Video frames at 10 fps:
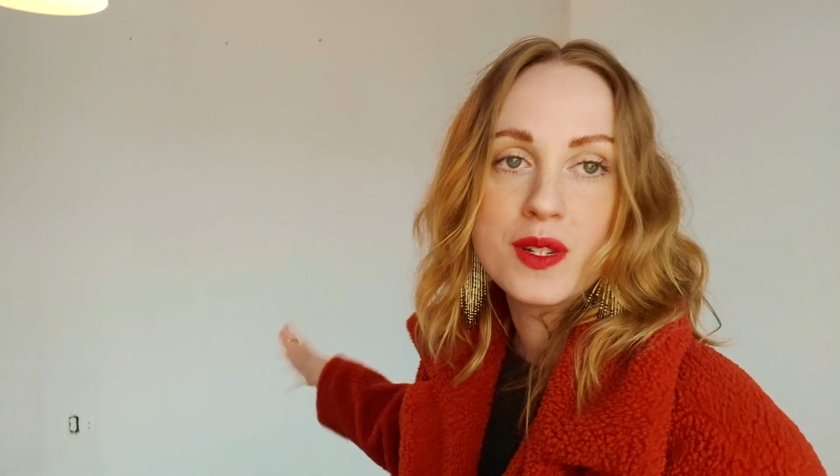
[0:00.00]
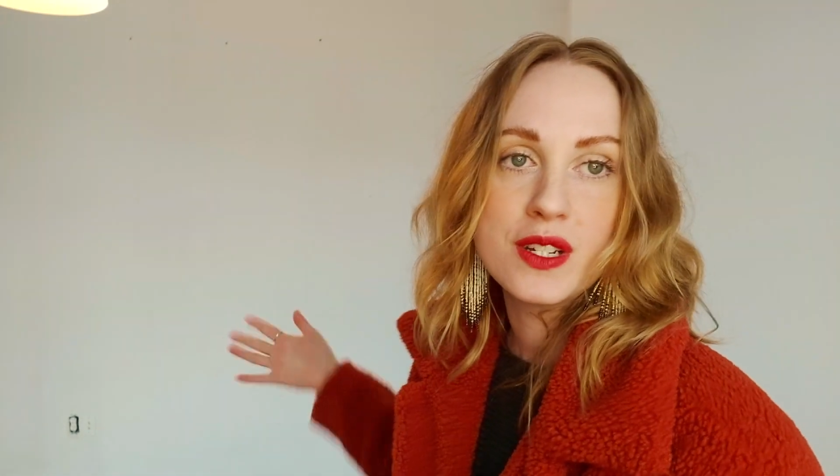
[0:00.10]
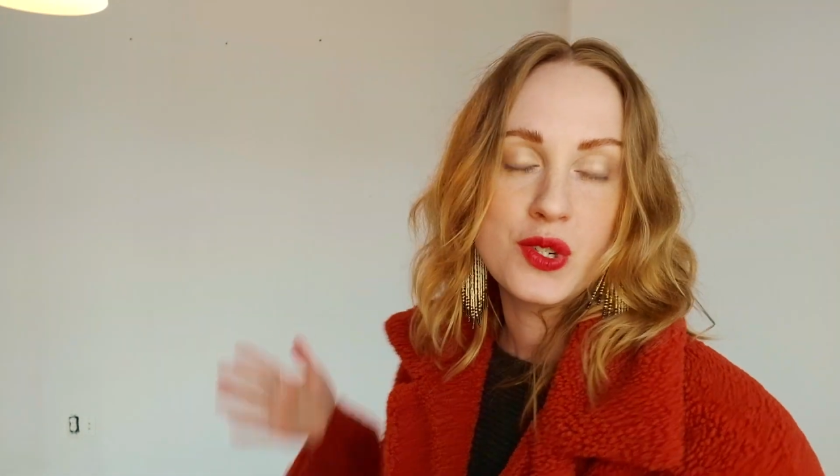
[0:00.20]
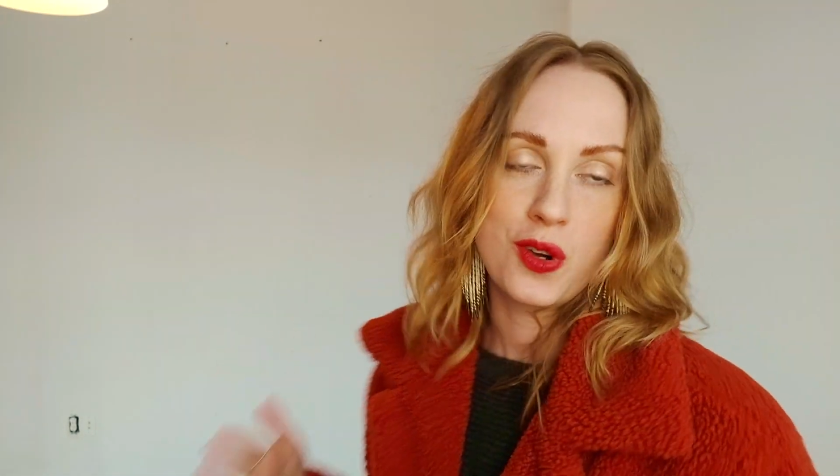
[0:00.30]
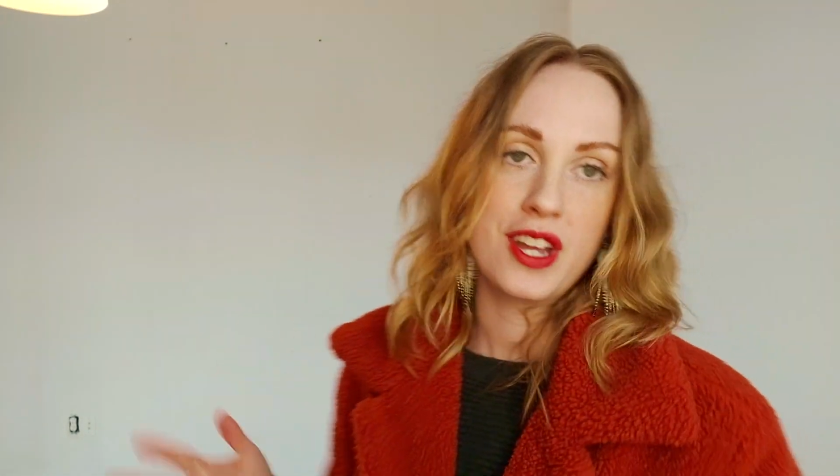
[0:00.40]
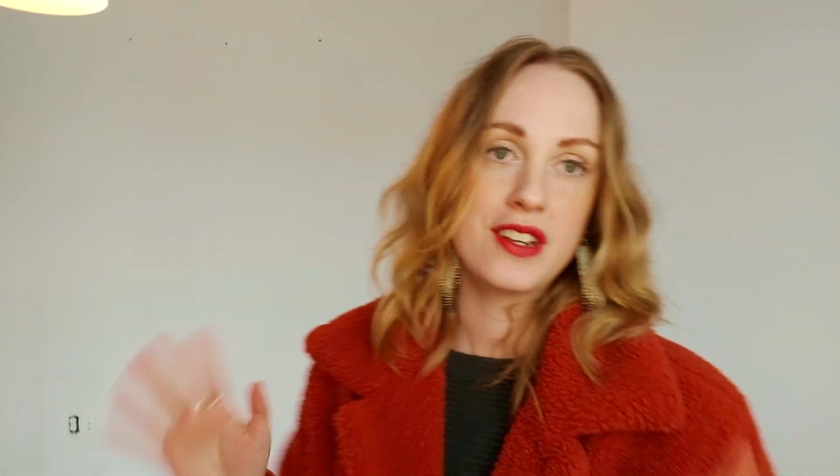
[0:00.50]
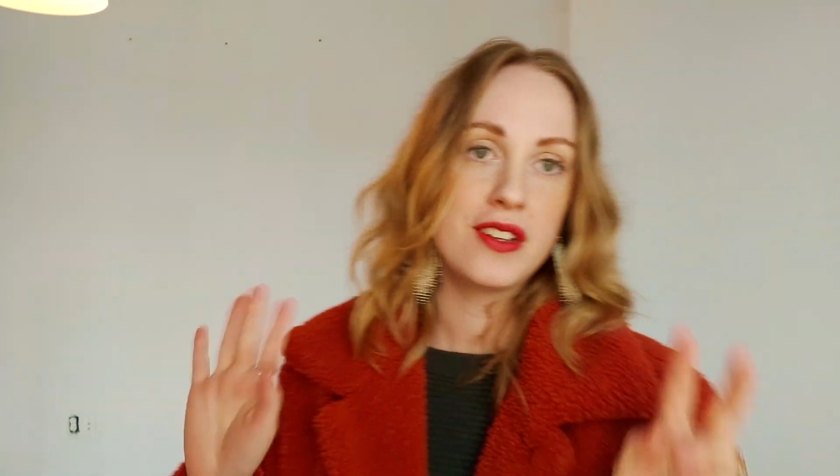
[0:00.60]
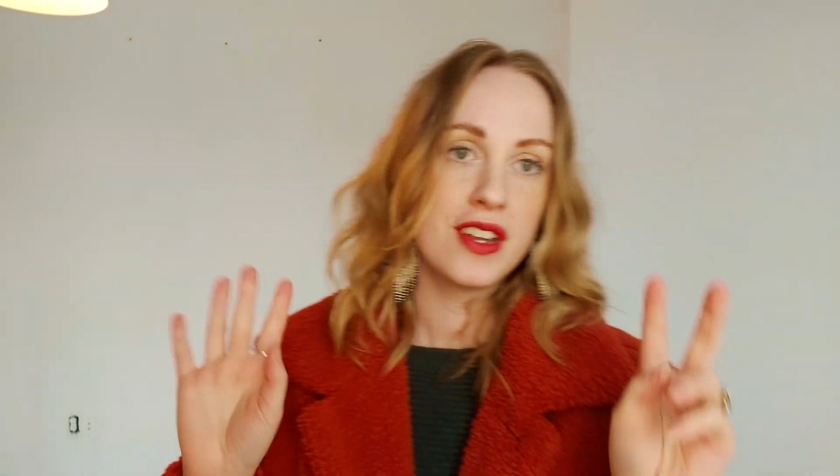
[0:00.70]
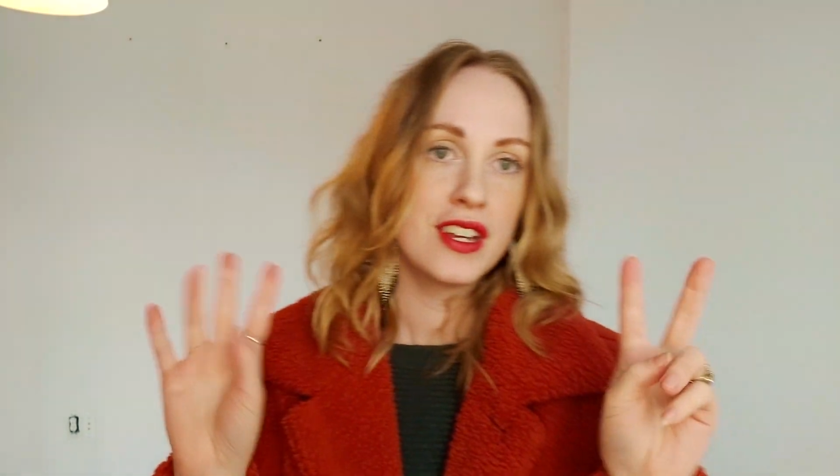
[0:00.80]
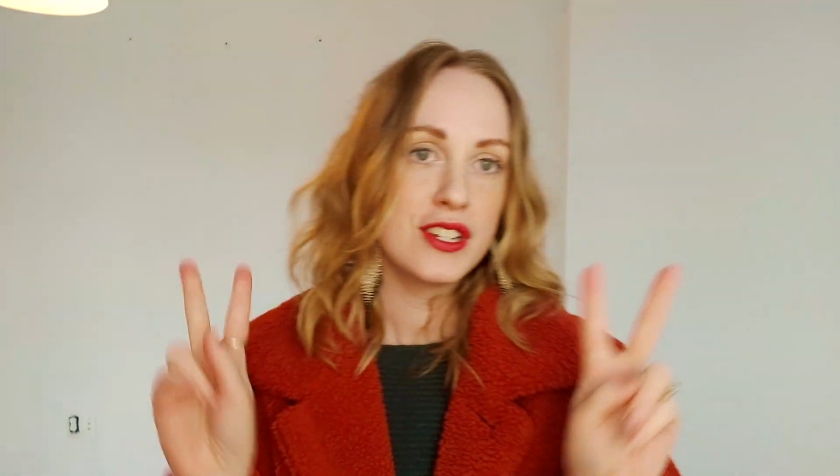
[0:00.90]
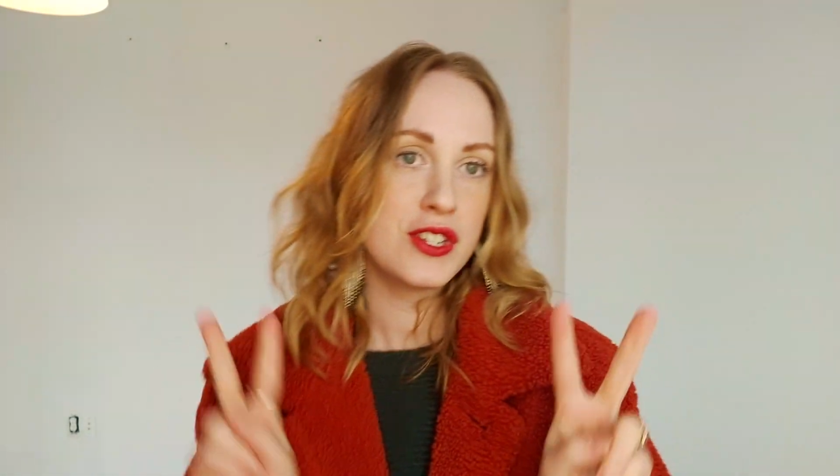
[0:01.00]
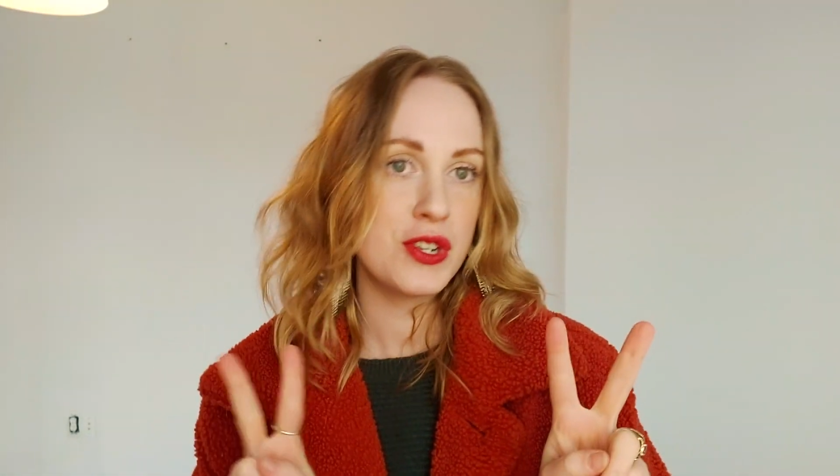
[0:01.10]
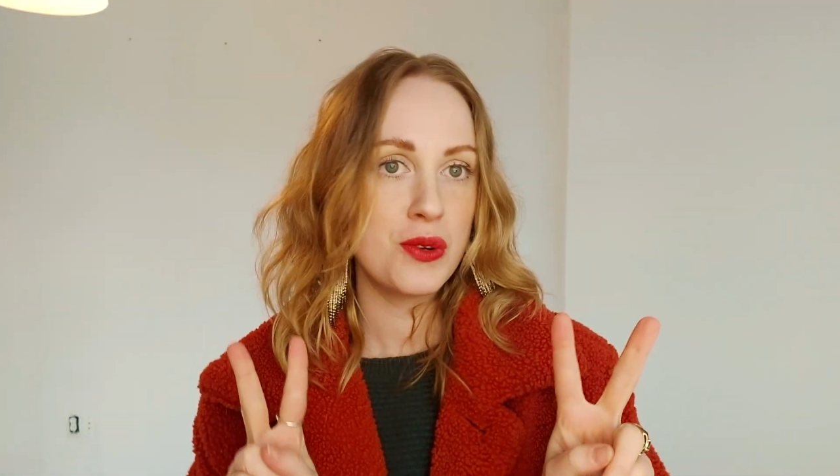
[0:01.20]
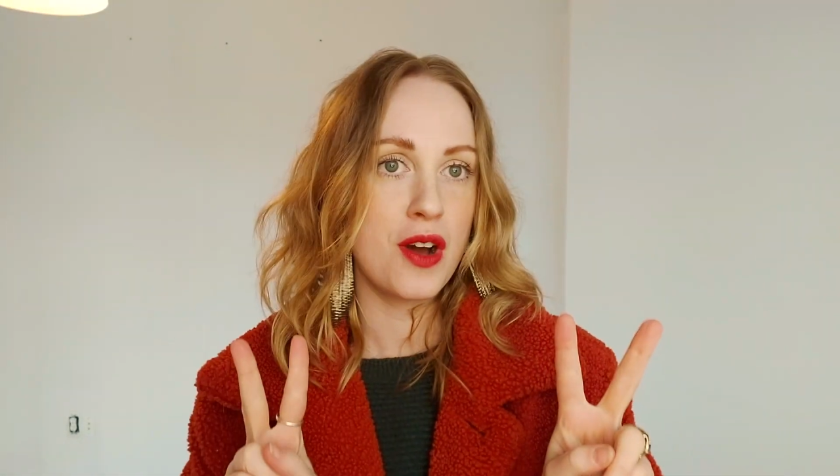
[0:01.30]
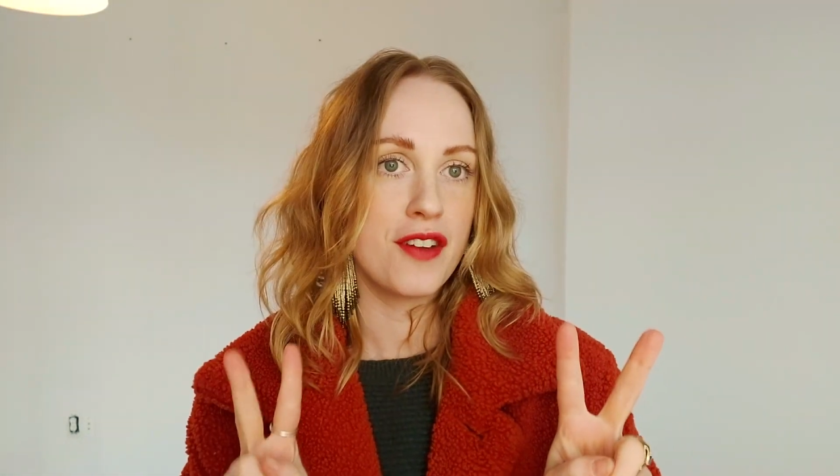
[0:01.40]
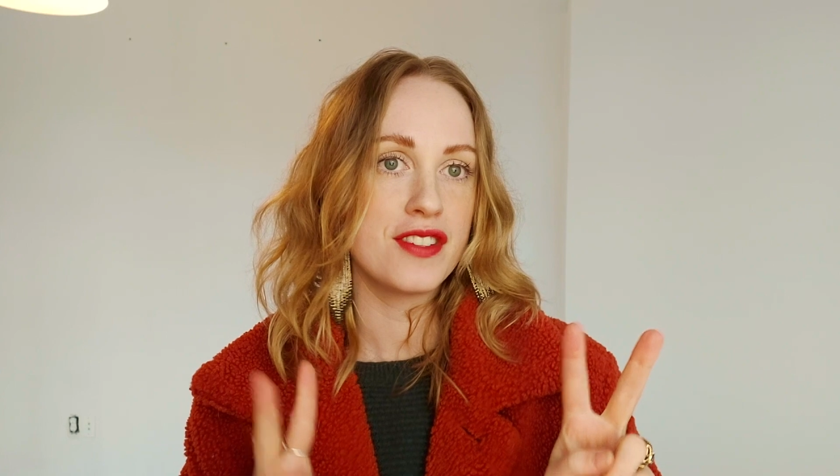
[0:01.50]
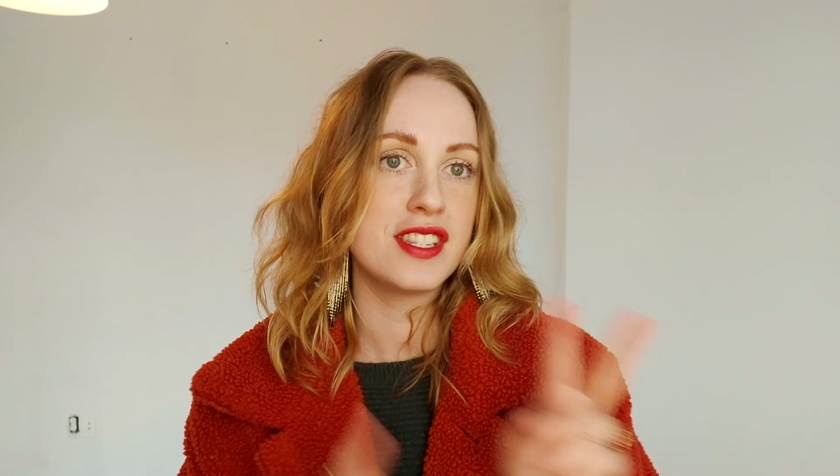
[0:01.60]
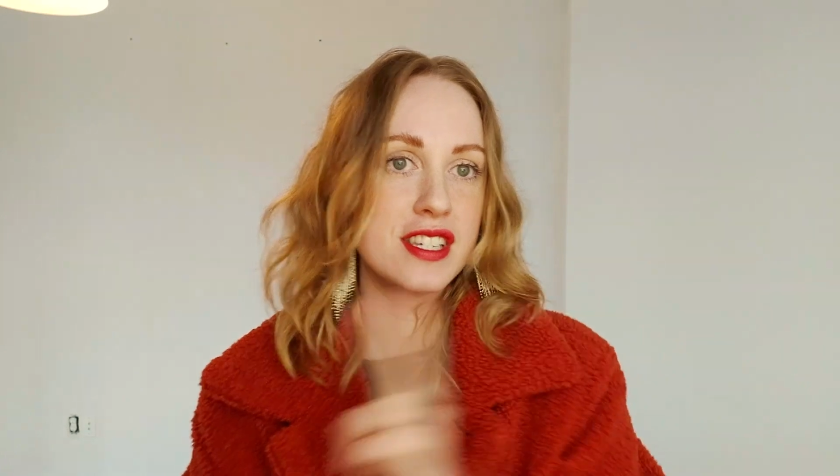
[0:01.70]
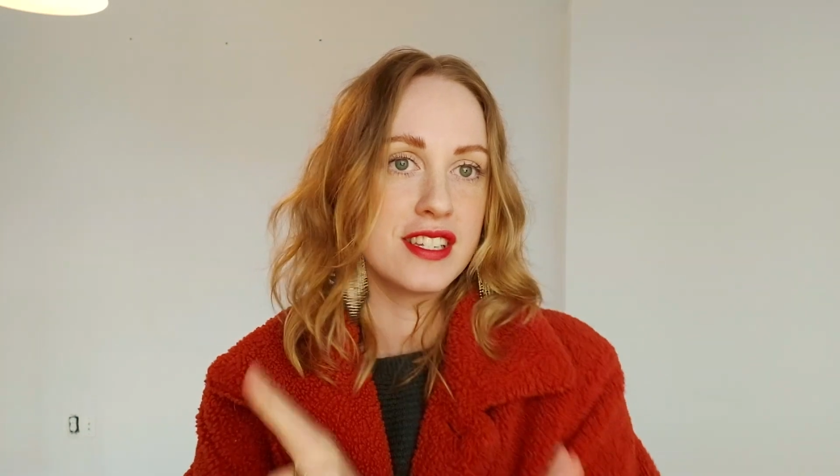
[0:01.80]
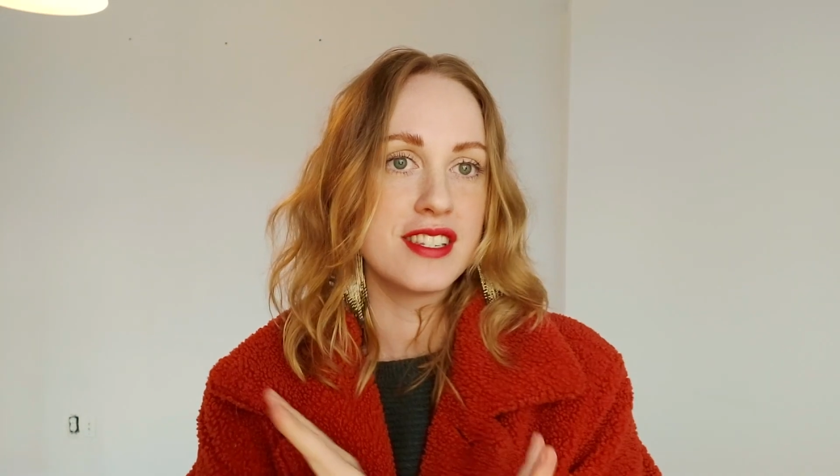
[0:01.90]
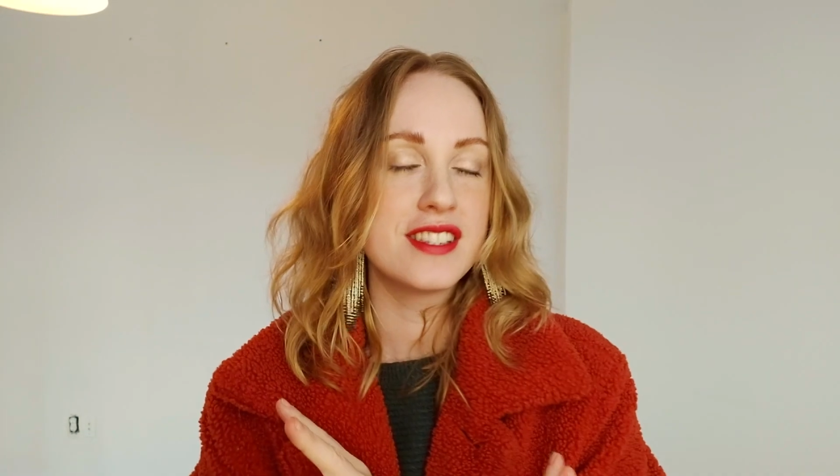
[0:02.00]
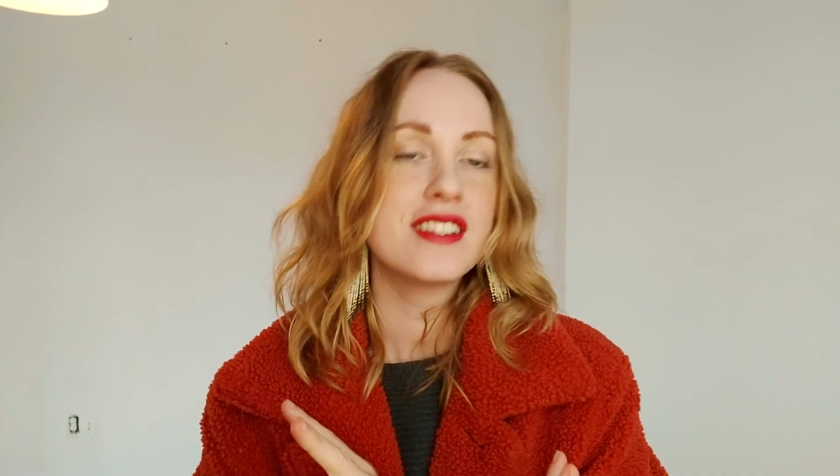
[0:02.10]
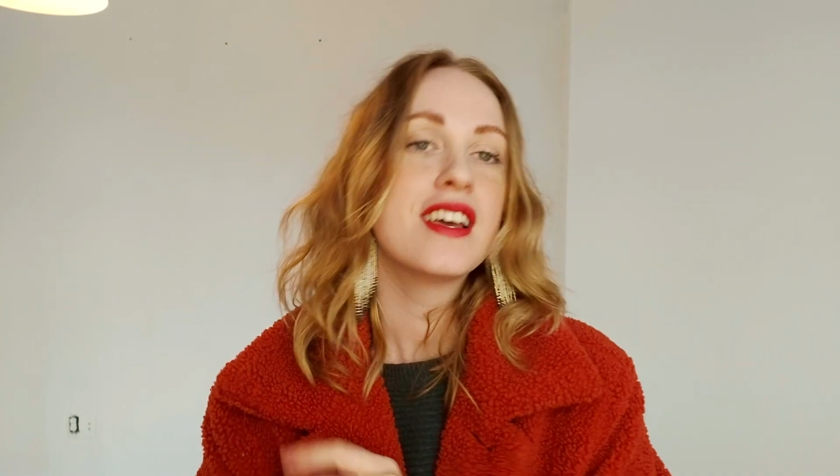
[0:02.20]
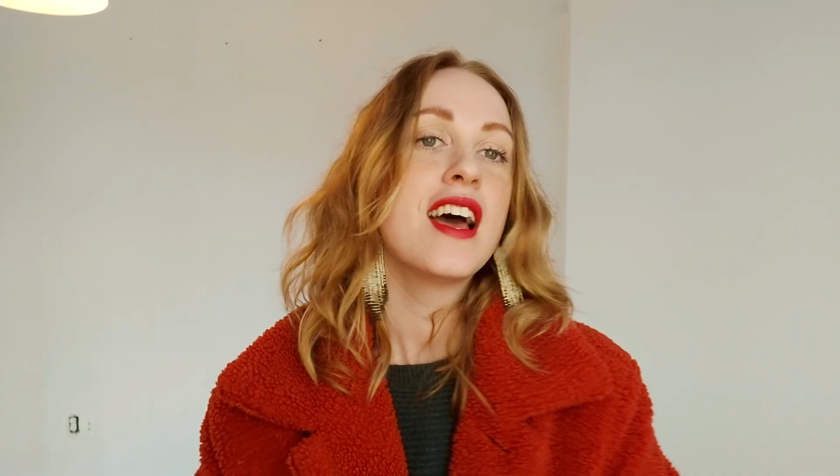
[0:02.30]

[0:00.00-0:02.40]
to join two offices